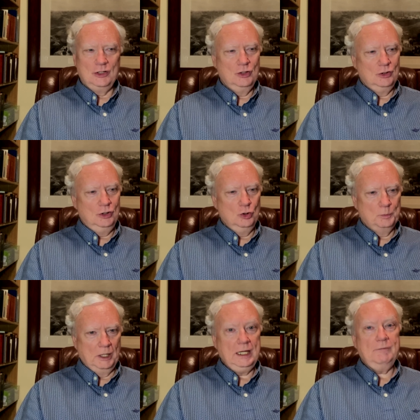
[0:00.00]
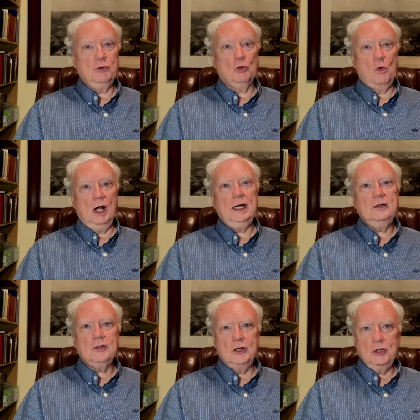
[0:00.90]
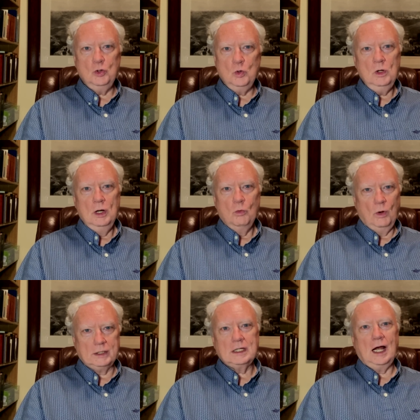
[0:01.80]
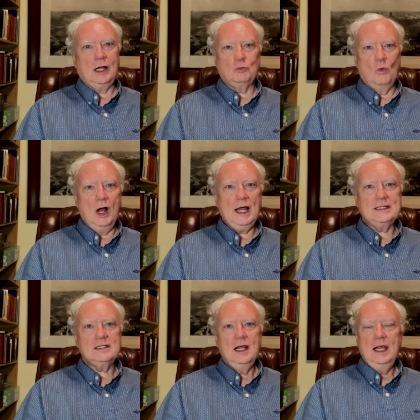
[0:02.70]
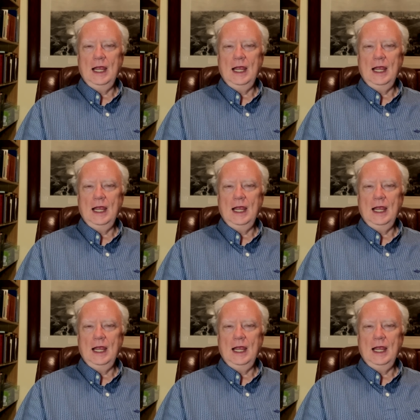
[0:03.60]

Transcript: you, you believe you're wanting to do what God wants